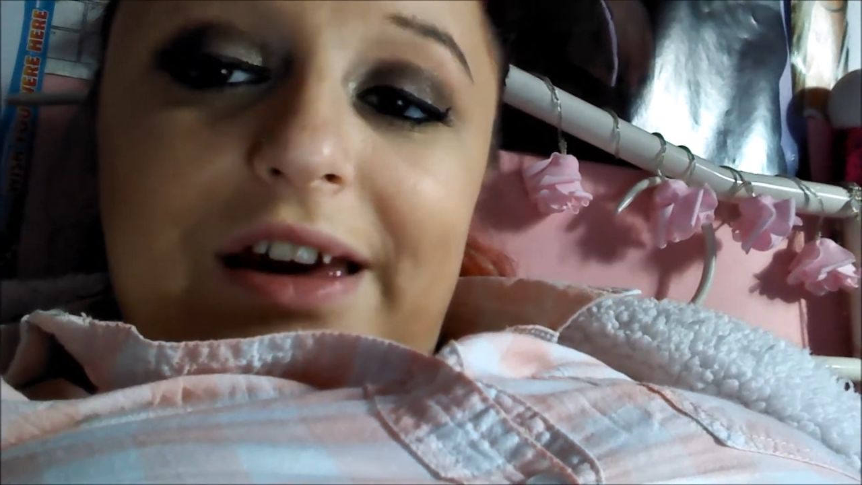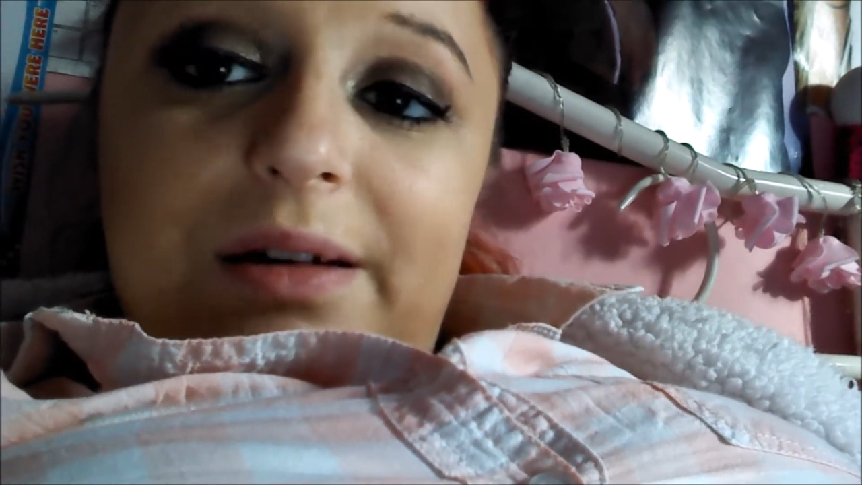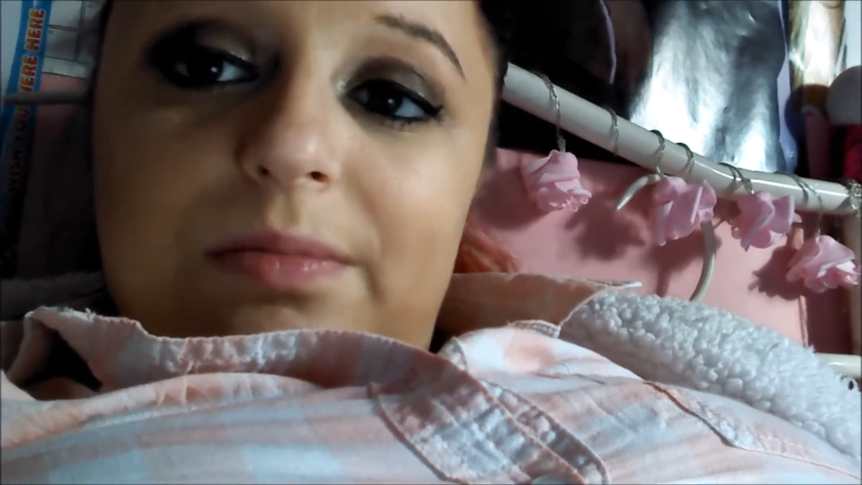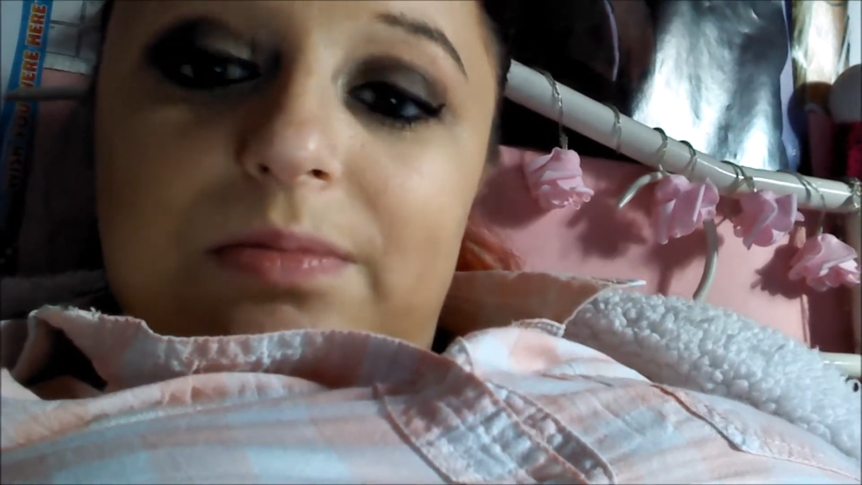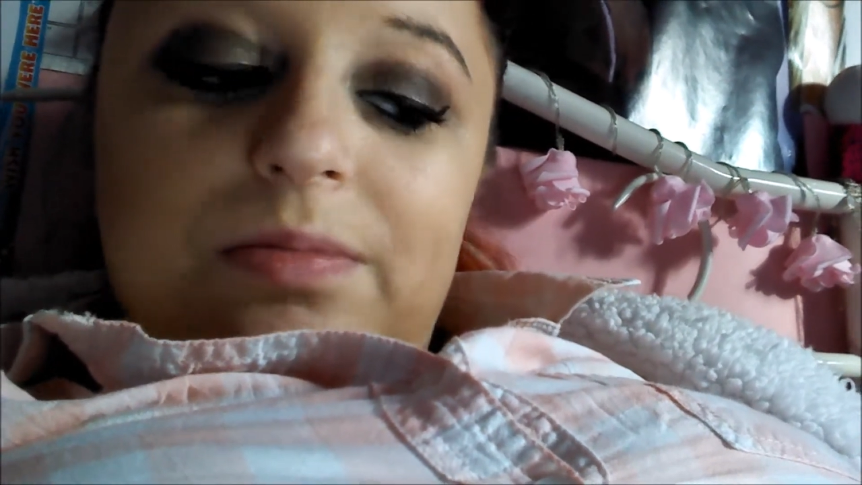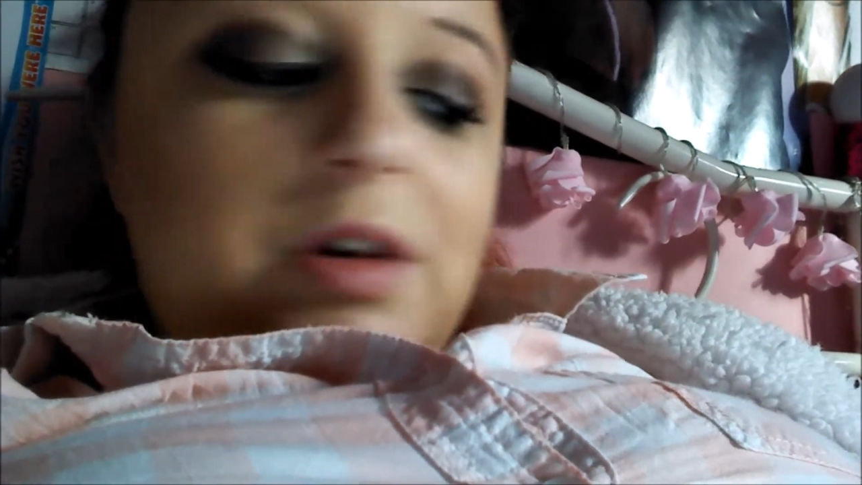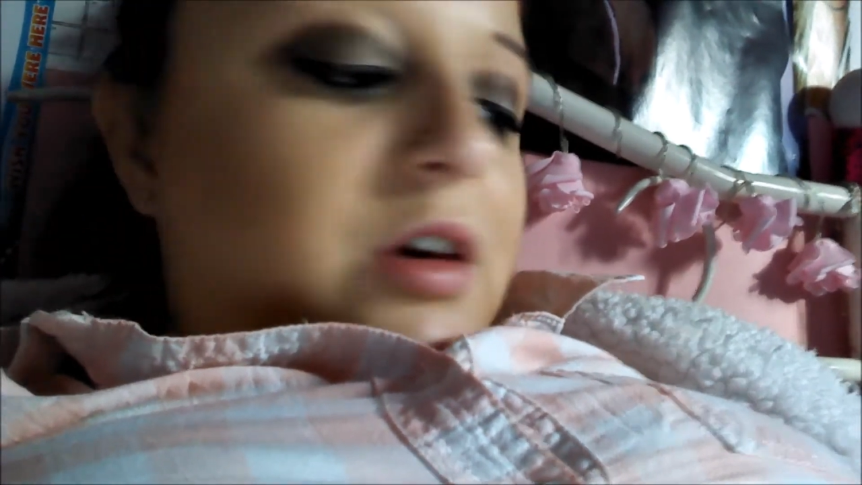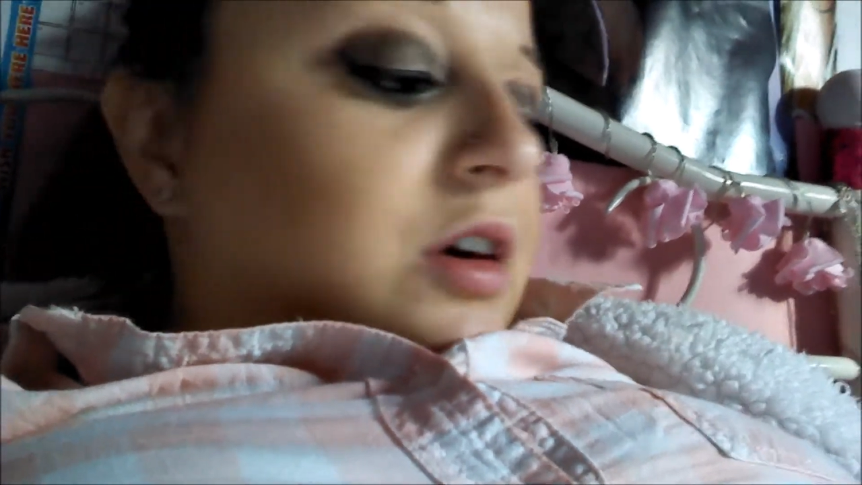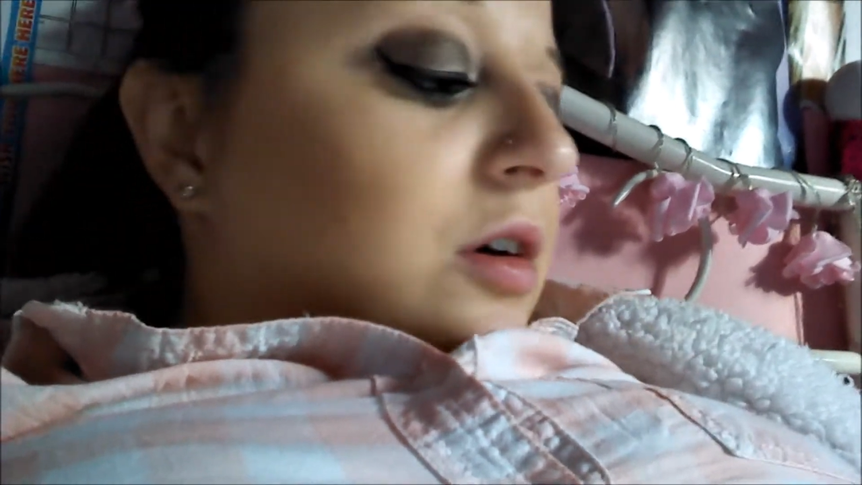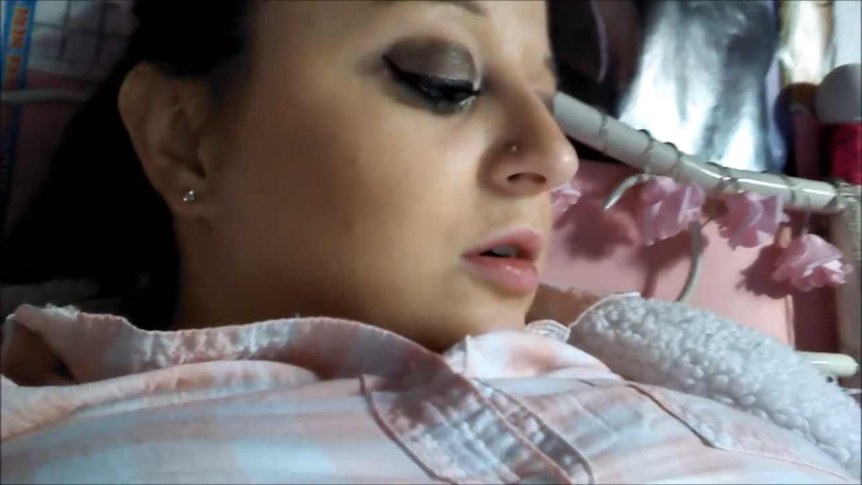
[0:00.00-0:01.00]
that,
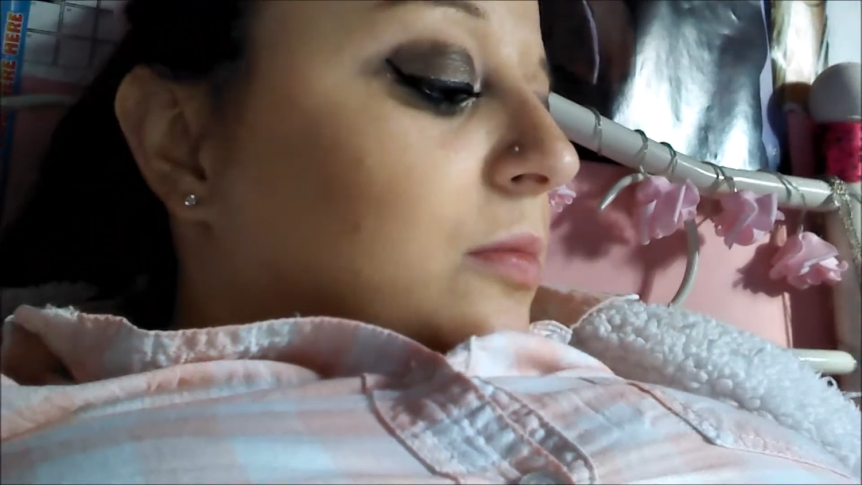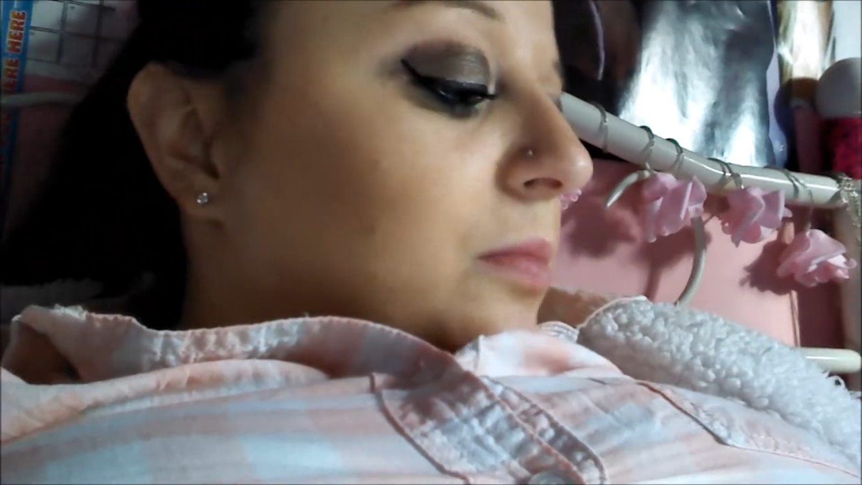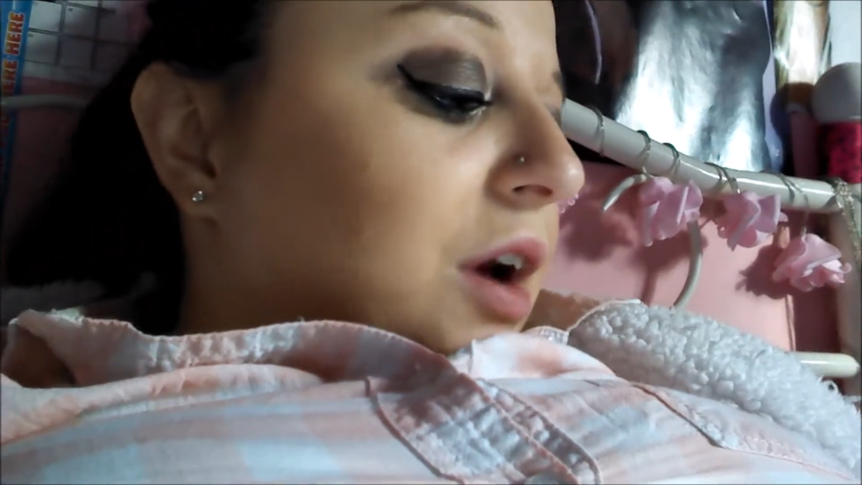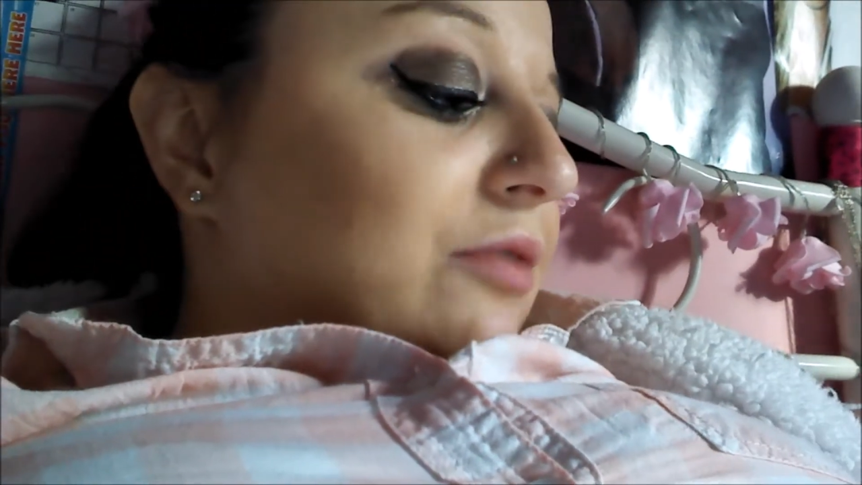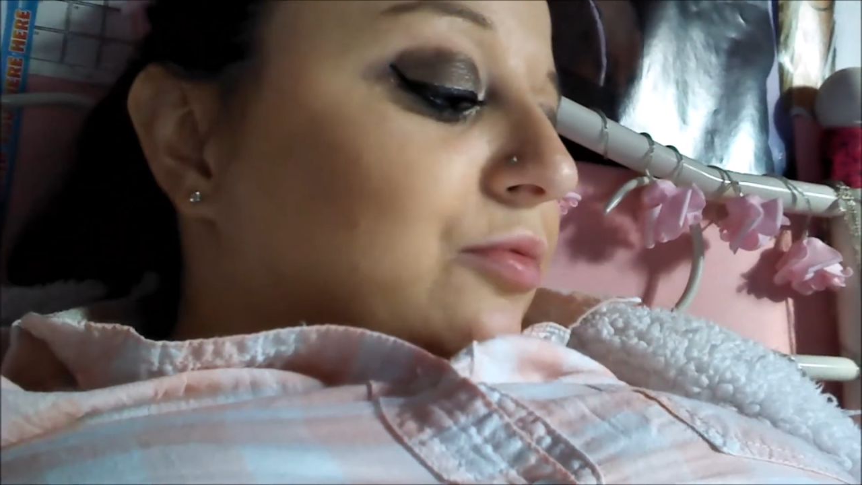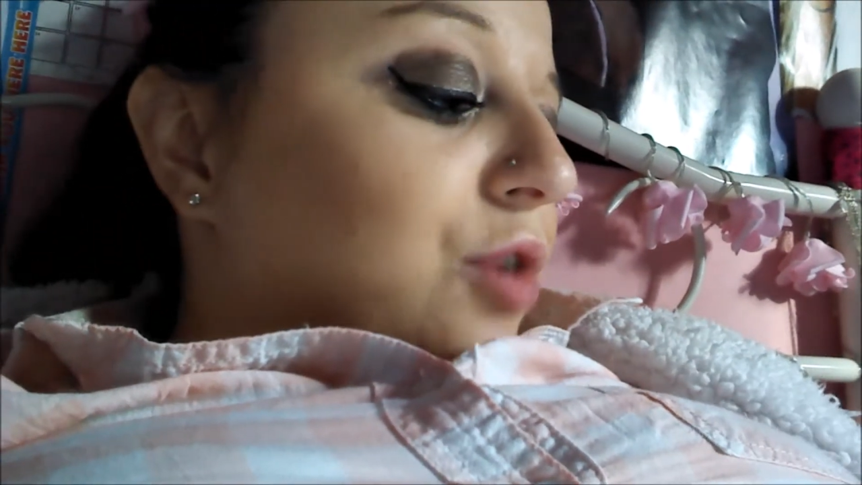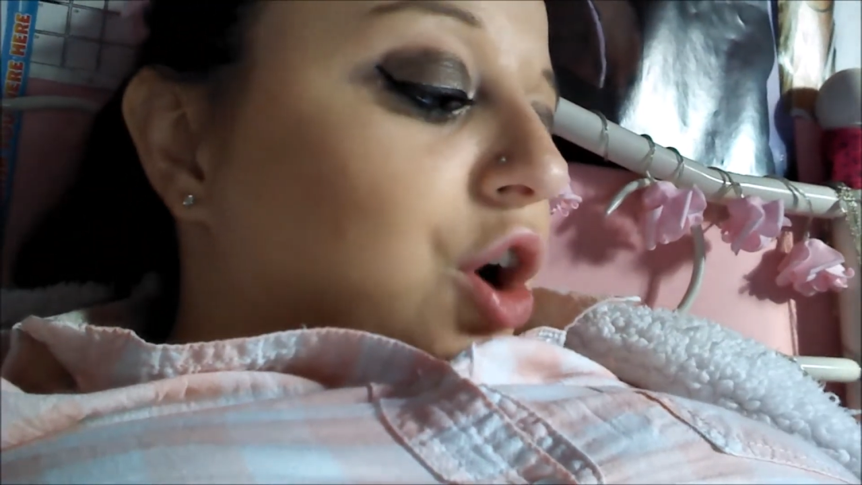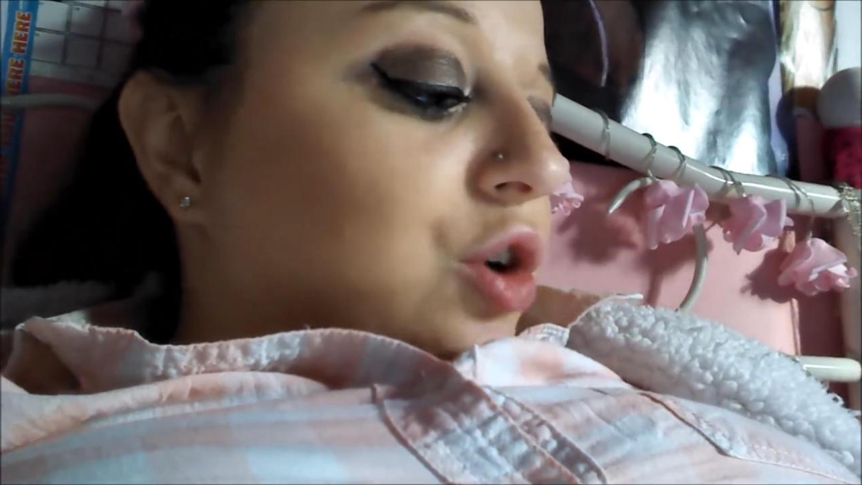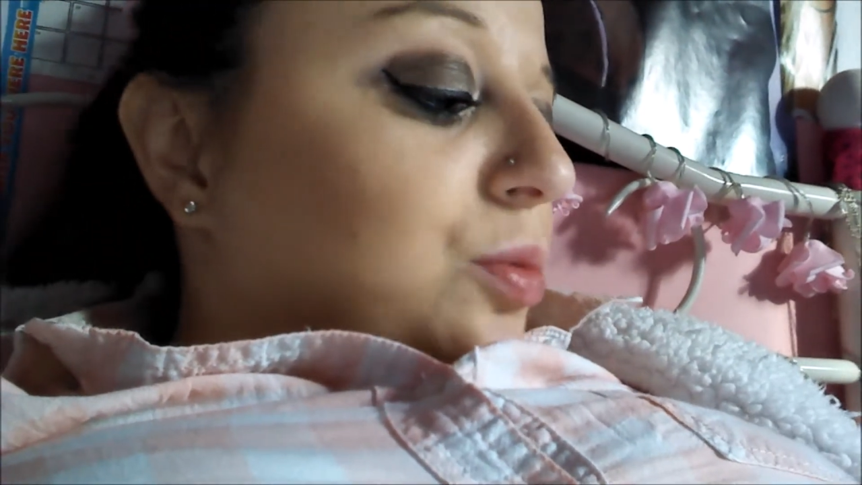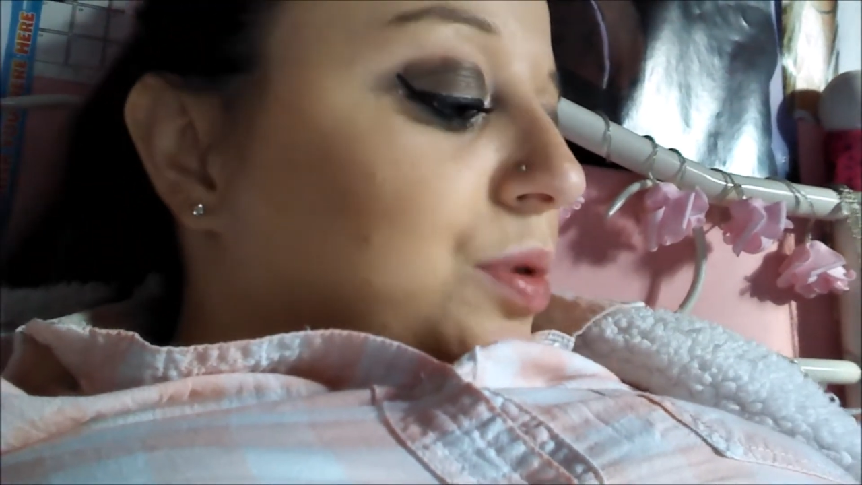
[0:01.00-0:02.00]
my
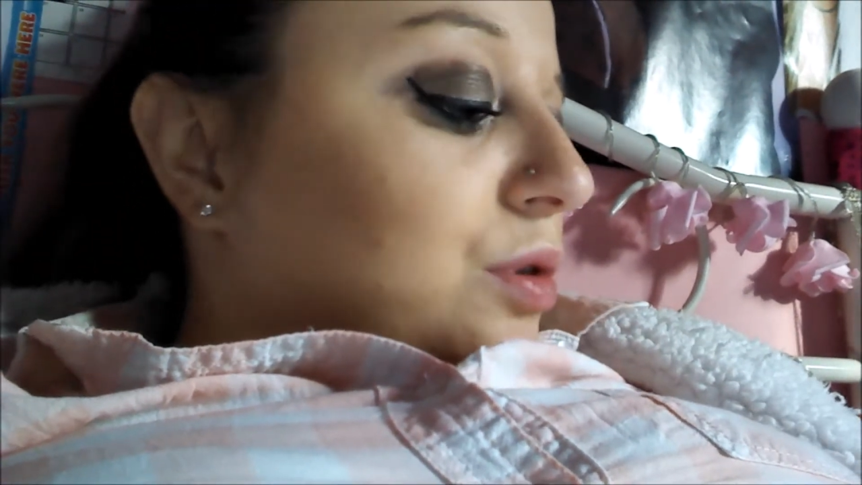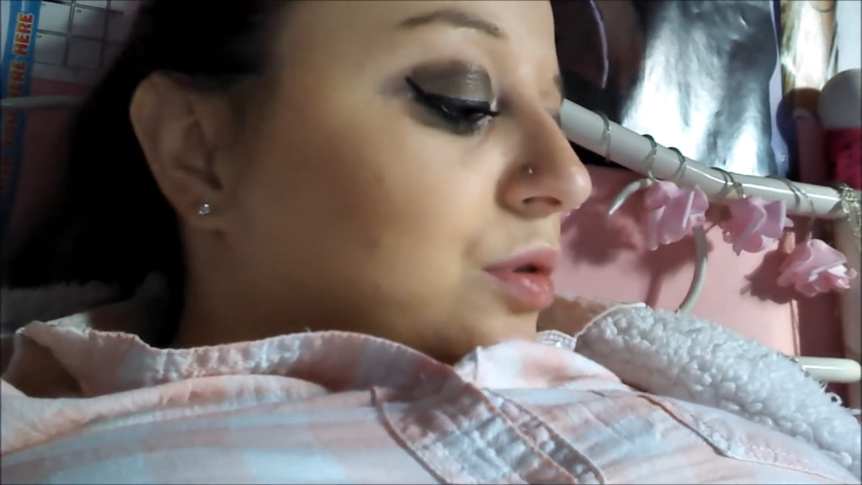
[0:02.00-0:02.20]
robe